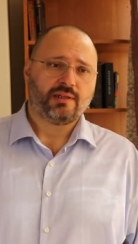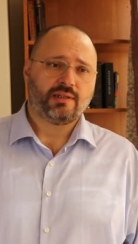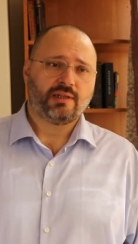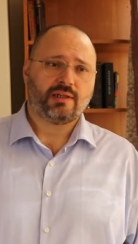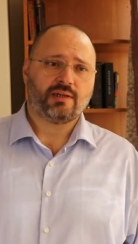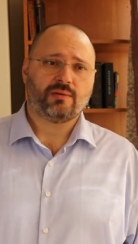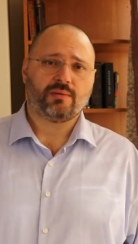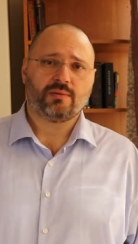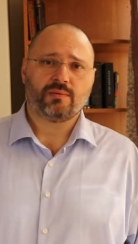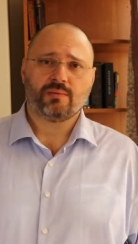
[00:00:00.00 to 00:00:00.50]

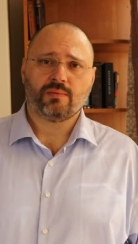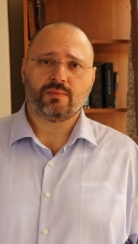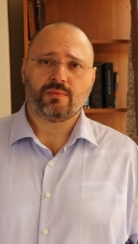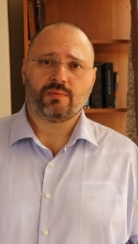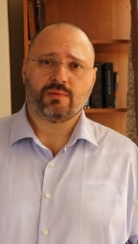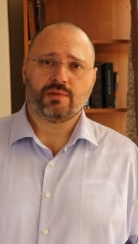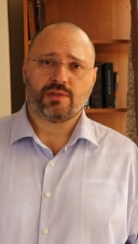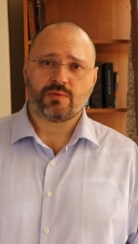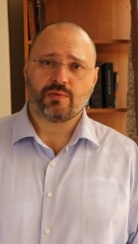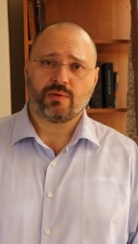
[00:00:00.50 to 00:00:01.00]
Now,
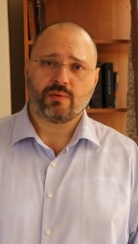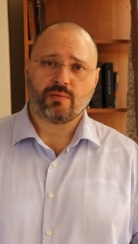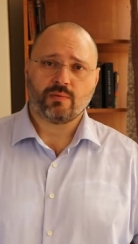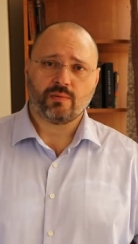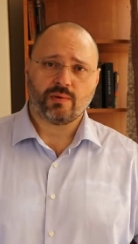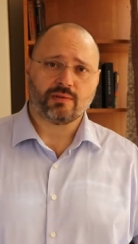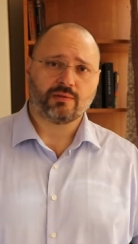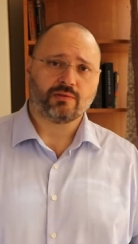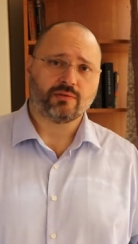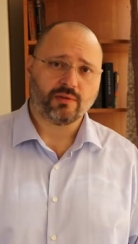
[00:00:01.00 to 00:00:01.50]
this week
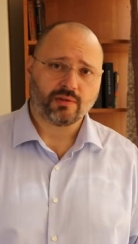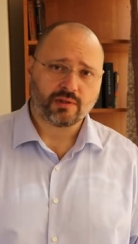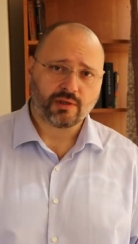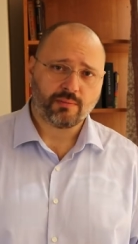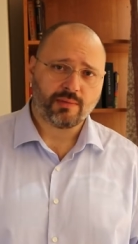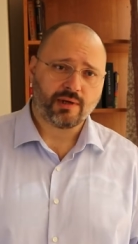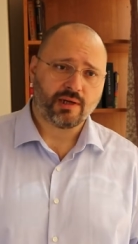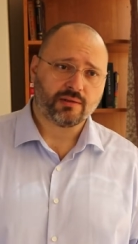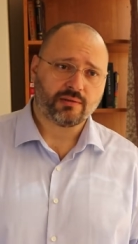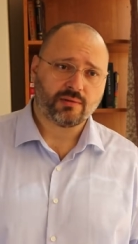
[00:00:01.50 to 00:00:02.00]
we want to talk
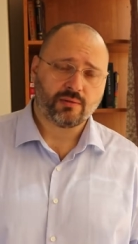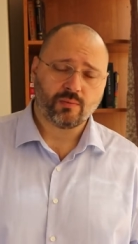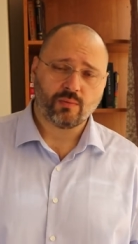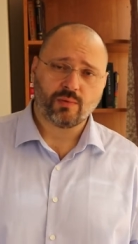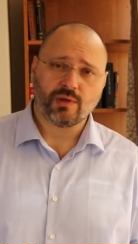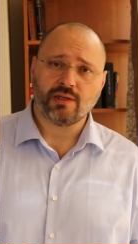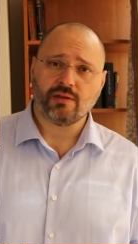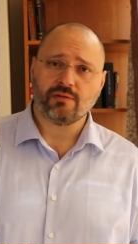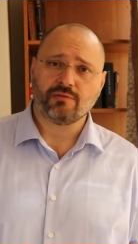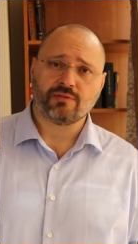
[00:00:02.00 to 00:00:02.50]
about
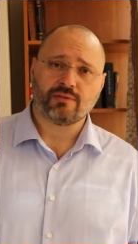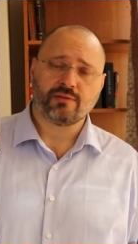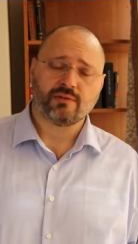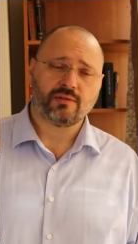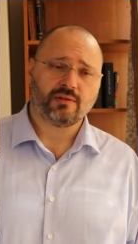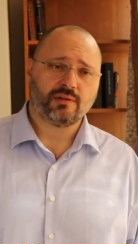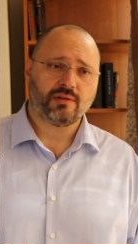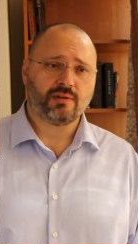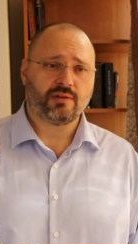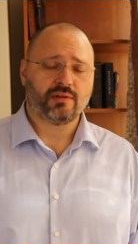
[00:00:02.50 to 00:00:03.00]
what if
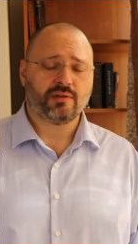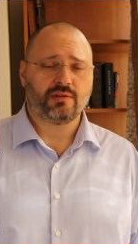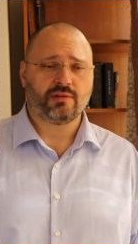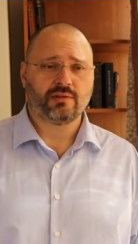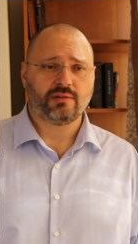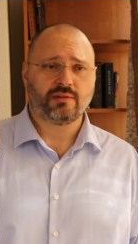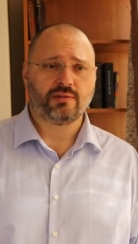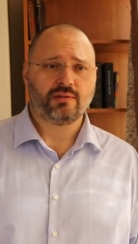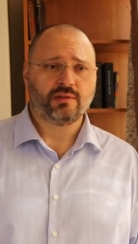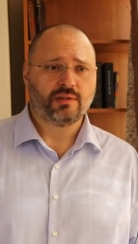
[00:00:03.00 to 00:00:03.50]
uh,
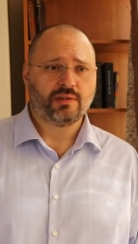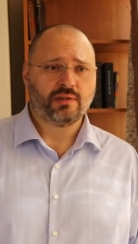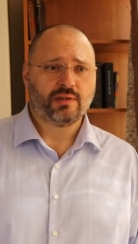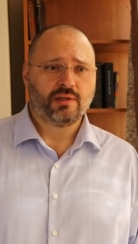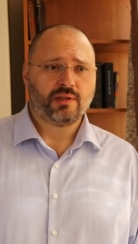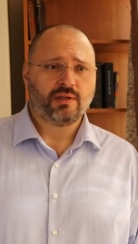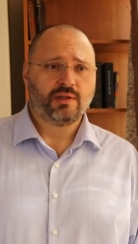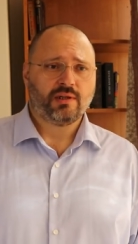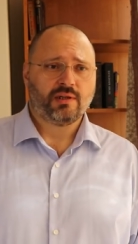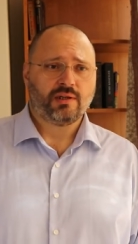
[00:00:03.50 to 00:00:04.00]

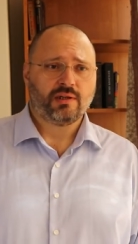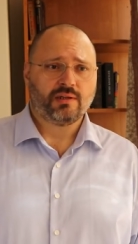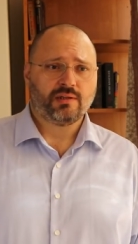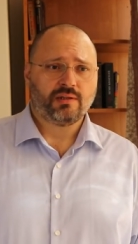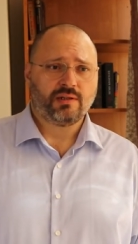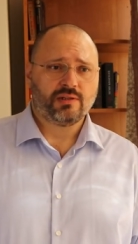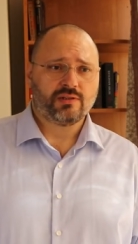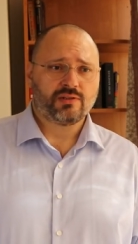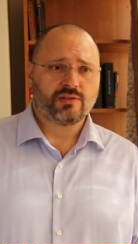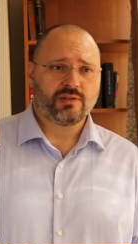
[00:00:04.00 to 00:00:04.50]

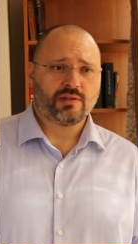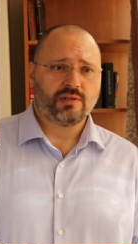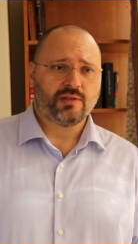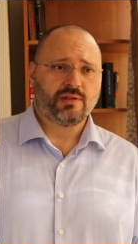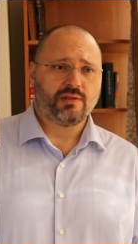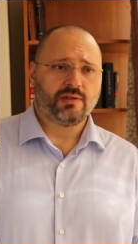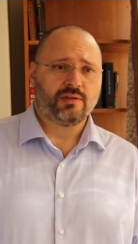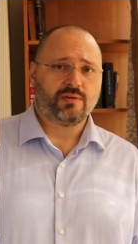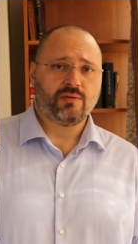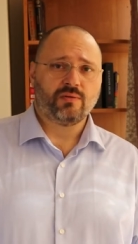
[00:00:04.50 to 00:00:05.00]
this
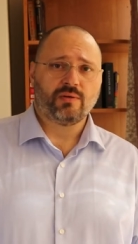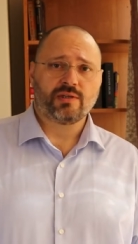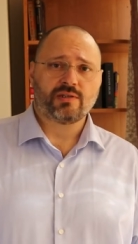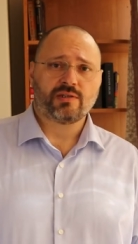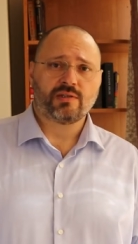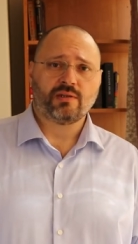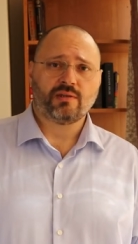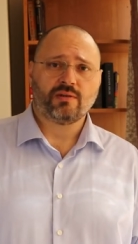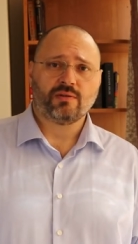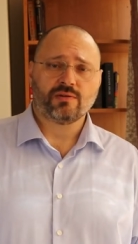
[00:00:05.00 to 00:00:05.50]
uh, U
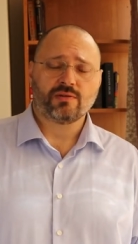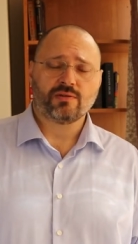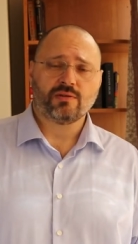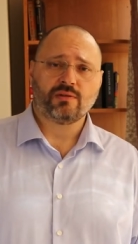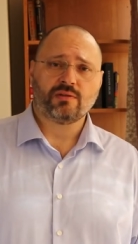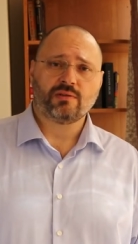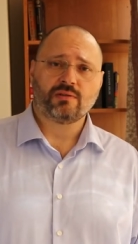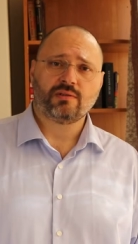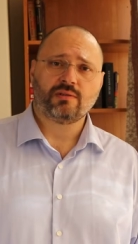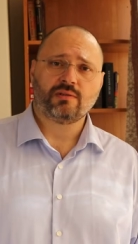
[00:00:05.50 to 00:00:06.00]
S
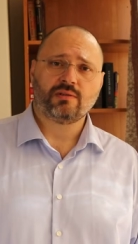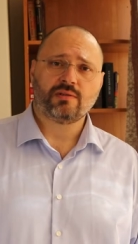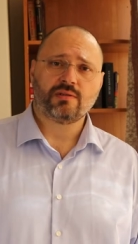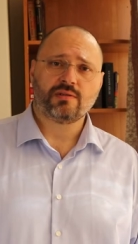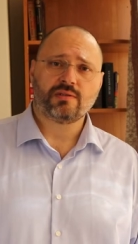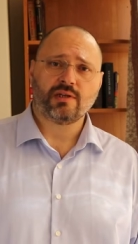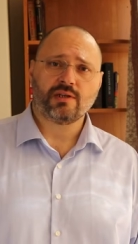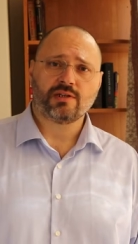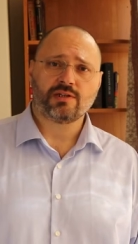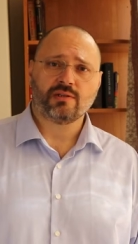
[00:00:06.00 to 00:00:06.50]
also
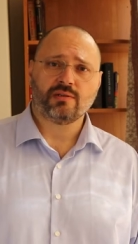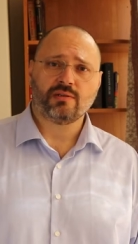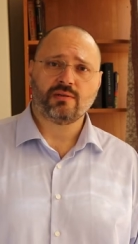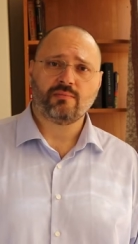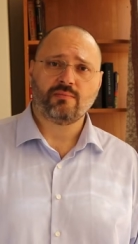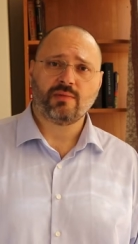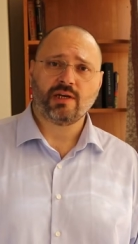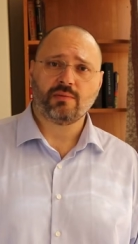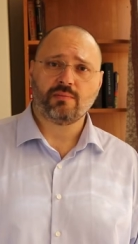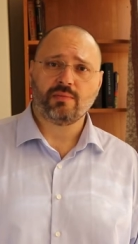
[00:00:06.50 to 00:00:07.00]
sanction
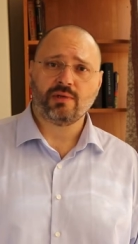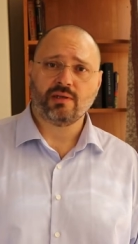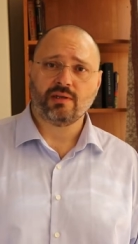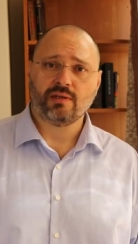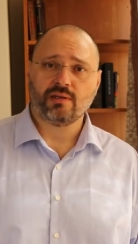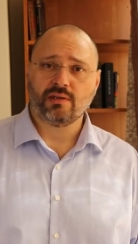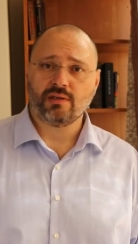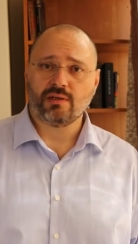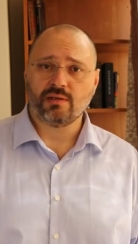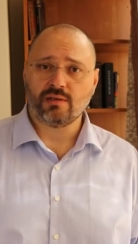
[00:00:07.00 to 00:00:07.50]
might
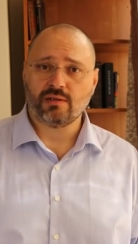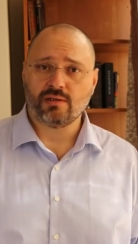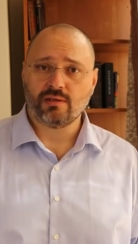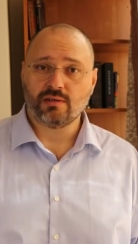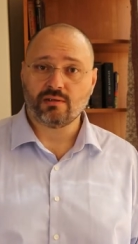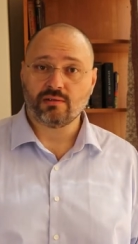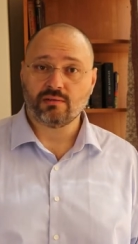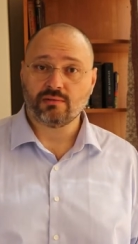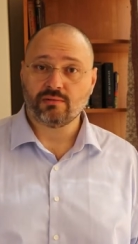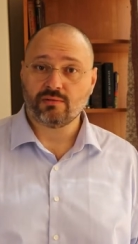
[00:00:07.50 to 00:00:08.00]
be
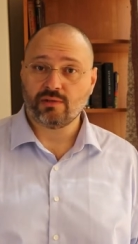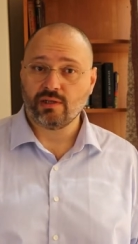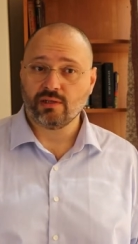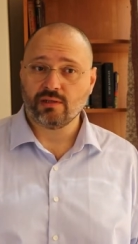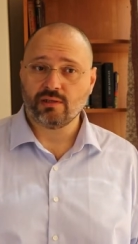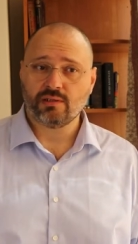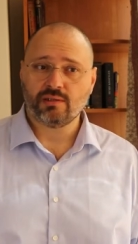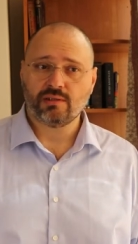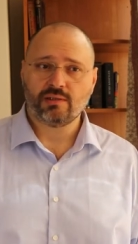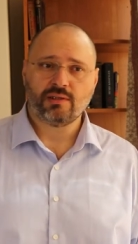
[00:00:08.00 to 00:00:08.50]
uh,
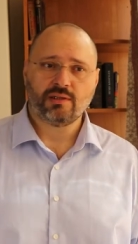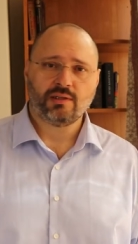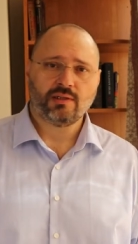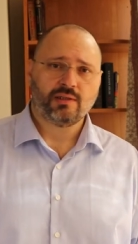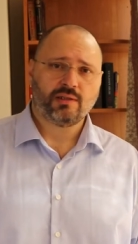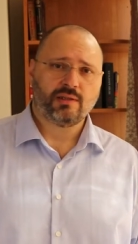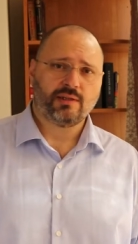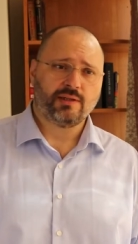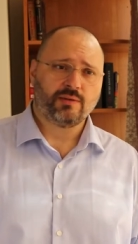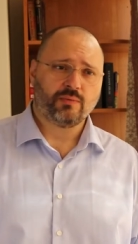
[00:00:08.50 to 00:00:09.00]
real,
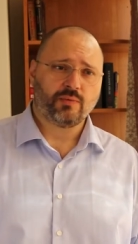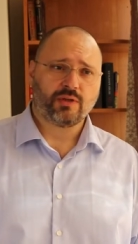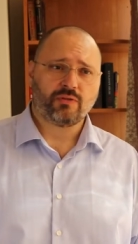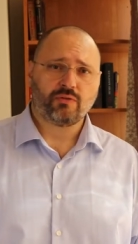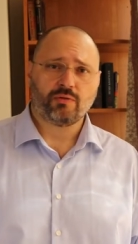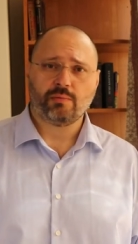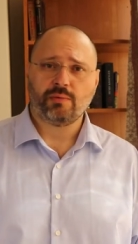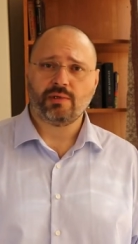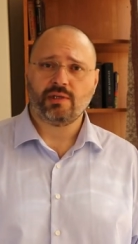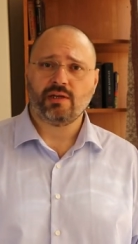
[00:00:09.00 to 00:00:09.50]
and
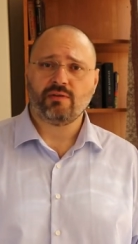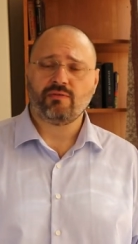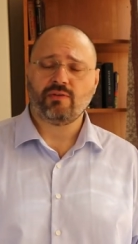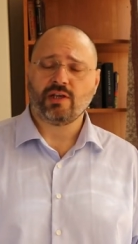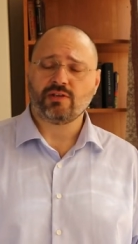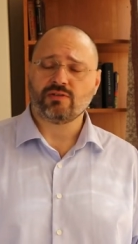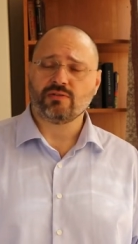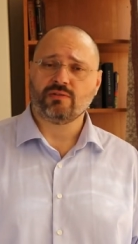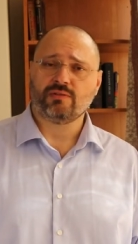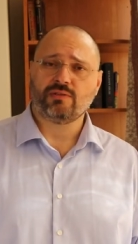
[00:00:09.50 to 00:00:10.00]
what will be the
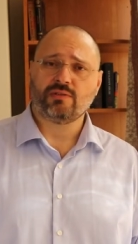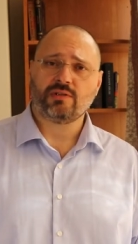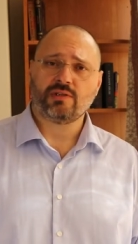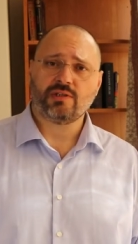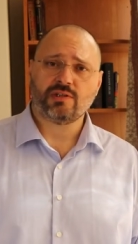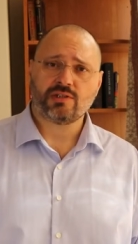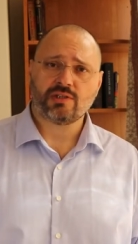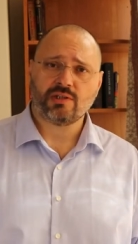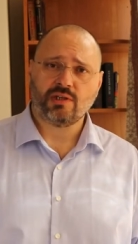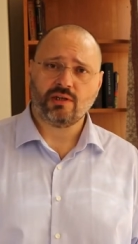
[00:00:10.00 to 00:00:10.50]
effects on
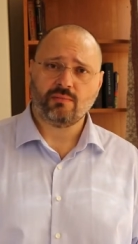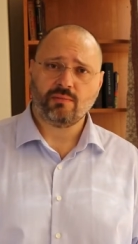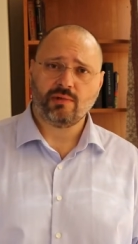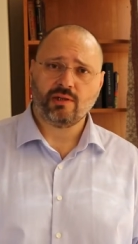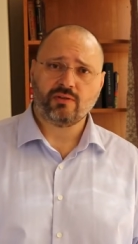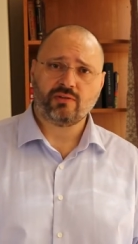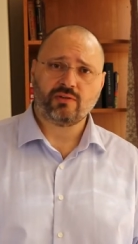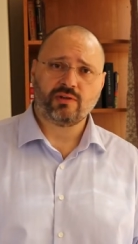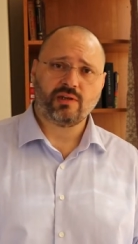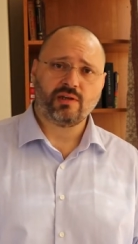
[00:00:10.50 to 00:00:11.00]
Turkish uh,
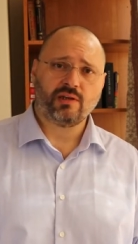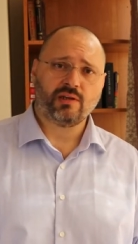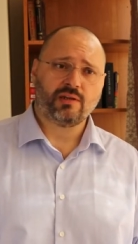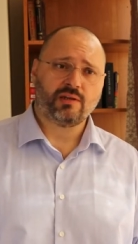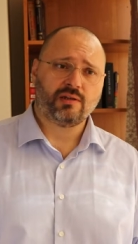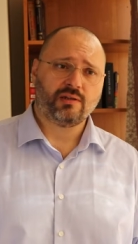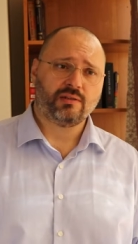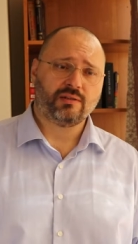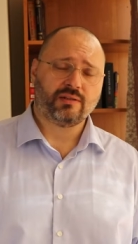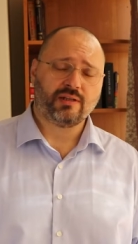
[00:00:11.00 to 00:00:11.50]
military
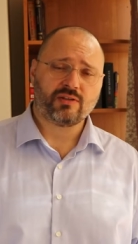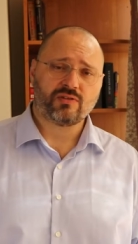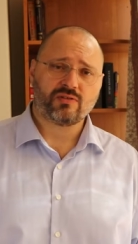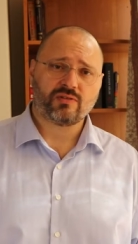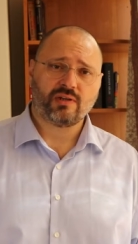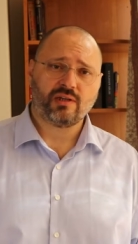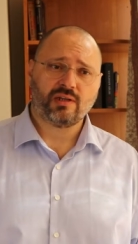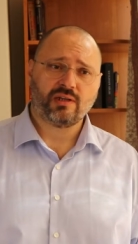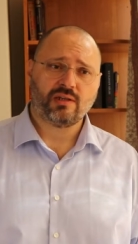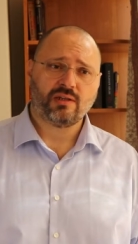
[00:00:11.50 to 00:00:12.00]
uh,
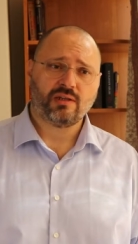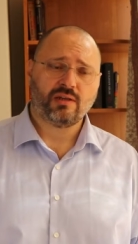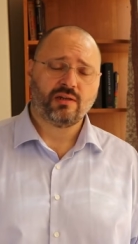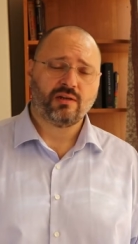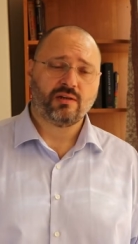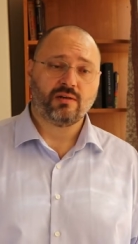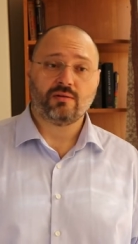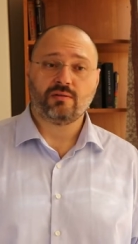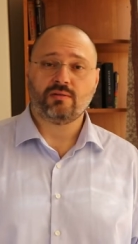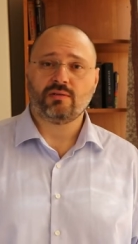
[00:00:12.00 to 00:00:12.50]
industry
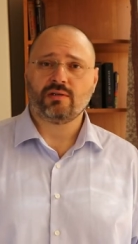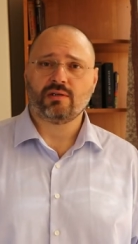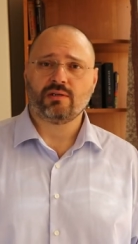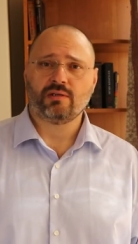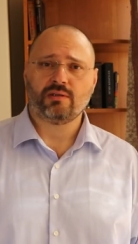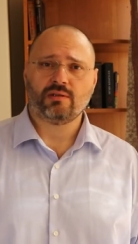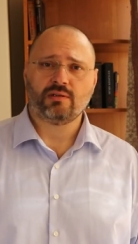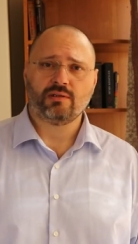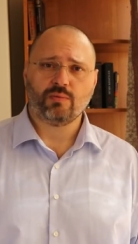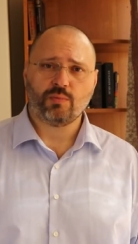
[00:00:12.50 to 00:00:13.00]
or
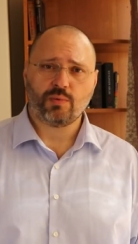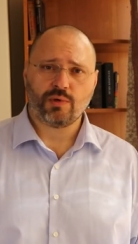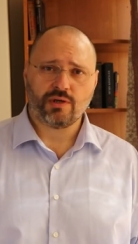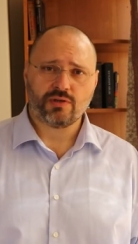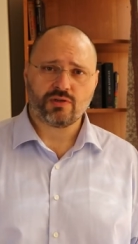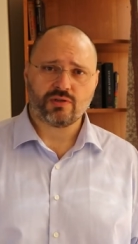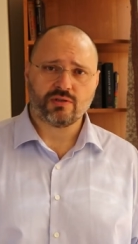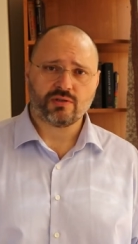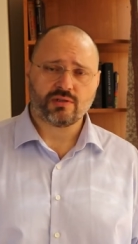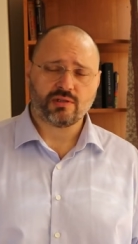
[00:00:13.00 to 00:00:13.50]

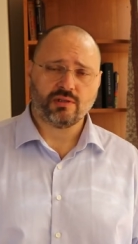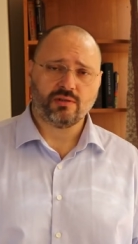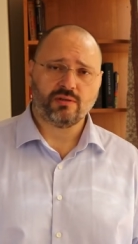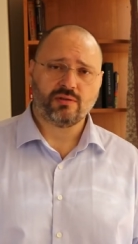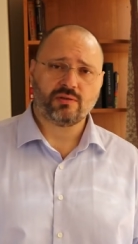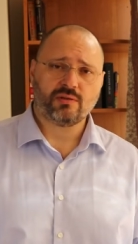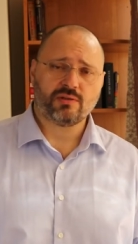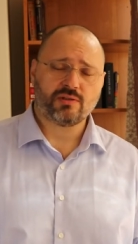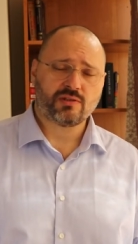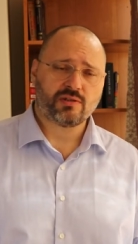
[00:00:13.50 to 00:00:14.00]
operations in
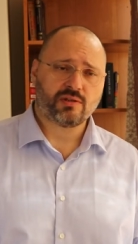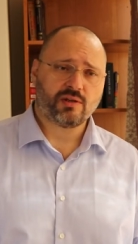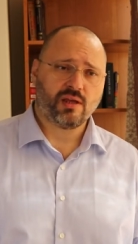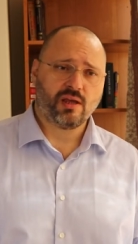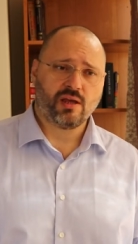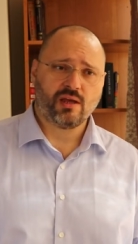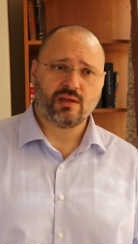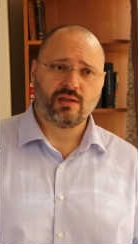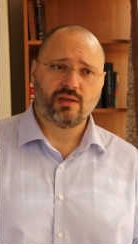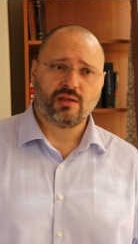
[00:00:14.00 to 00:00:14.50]
northern
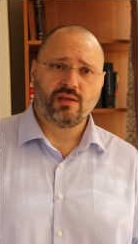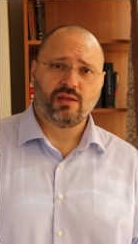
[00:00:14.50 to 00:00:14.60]
Syria,